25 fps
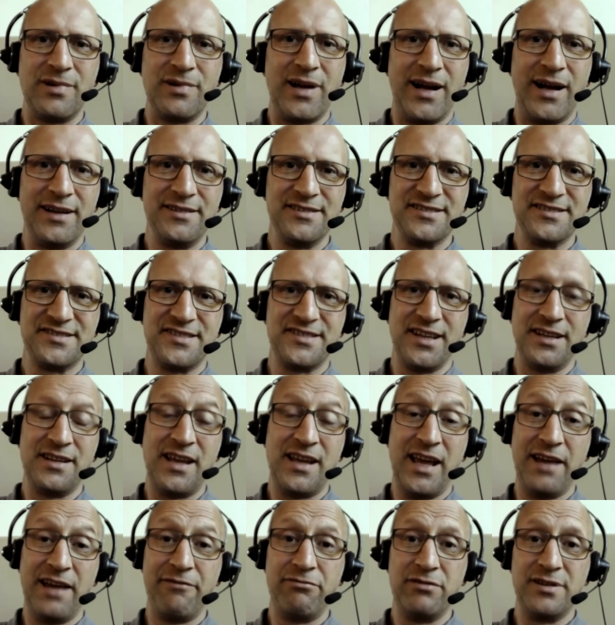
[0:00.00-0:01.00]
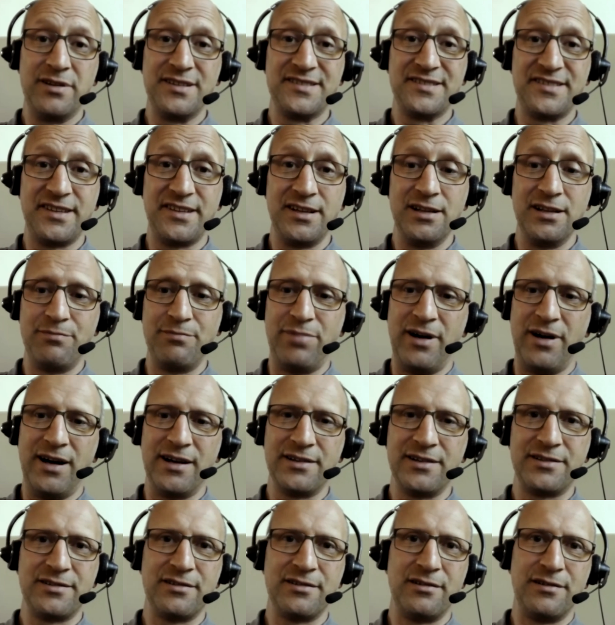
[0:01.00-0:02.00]
understand every single
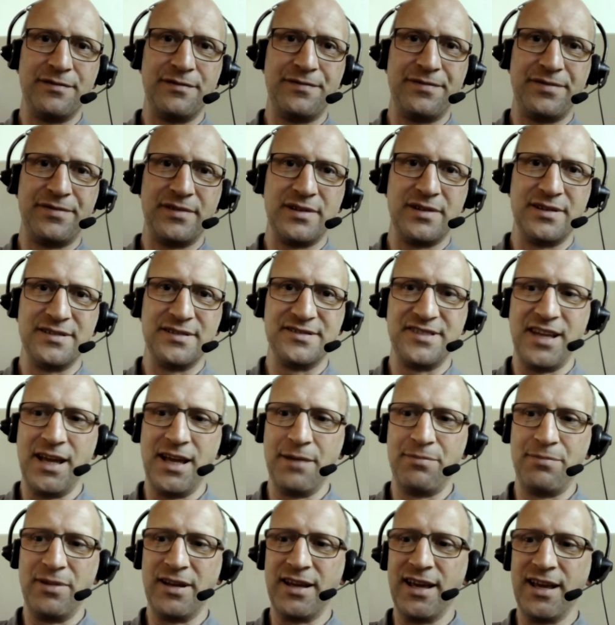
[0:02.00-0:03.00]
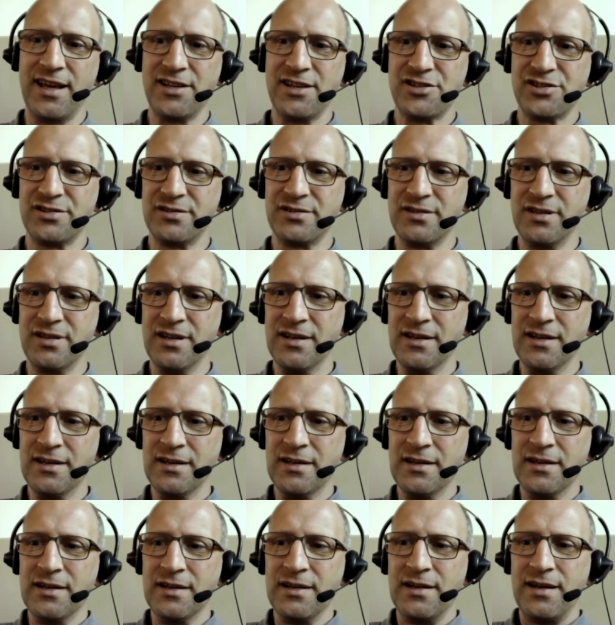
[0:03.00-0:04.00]
part of the application
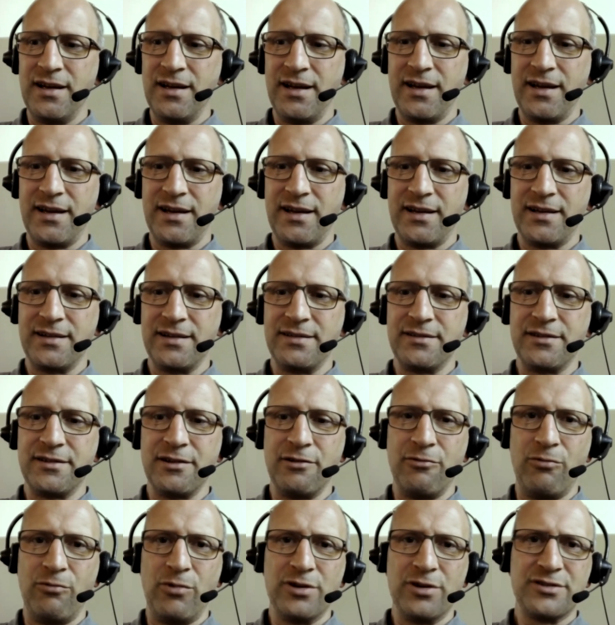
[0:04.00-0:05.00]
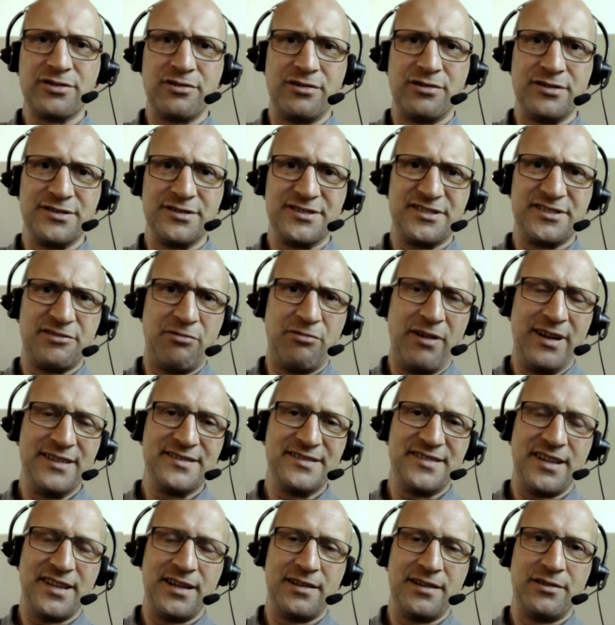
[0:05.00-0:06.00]
and what
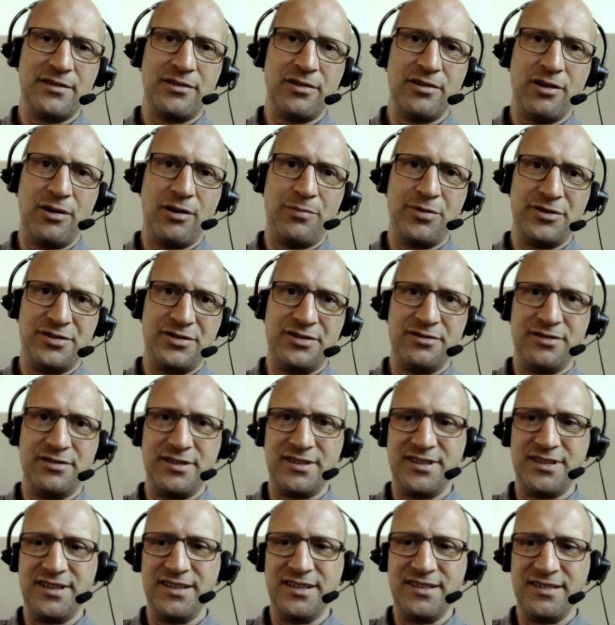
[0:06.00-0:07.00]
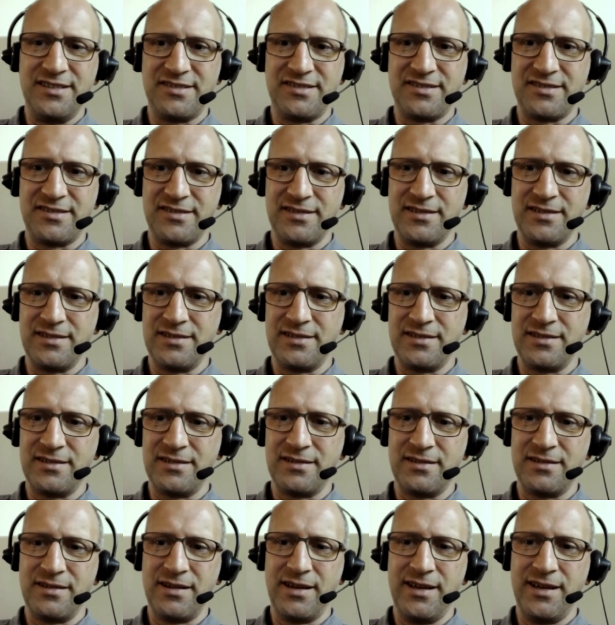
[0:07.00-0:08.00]
constraints and opportunities
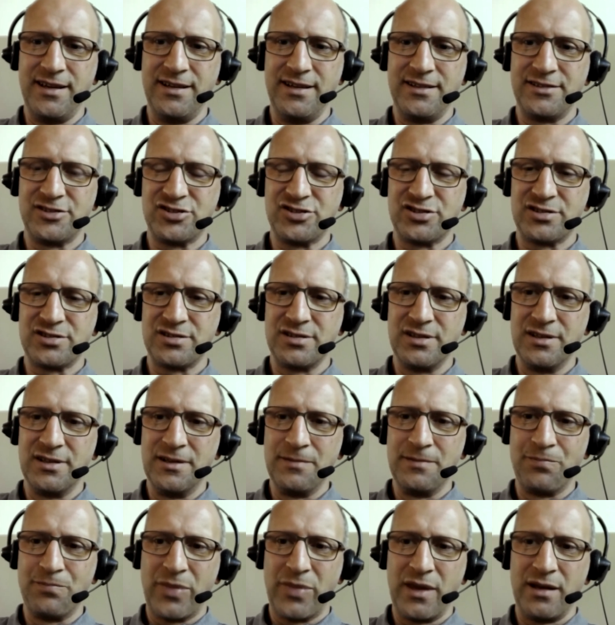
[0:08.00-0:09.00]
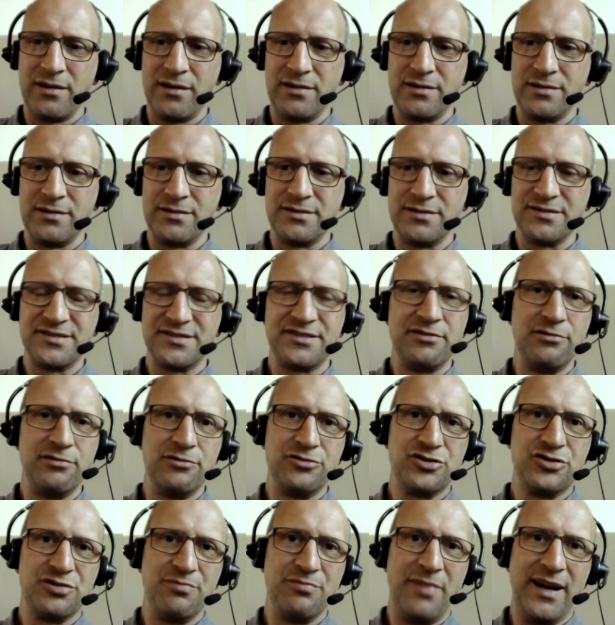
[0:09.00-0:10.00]
each
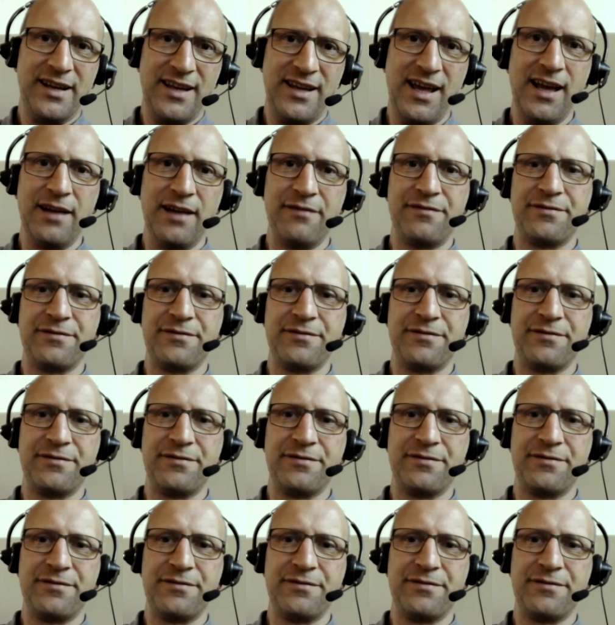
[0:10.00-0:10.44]
solution might have.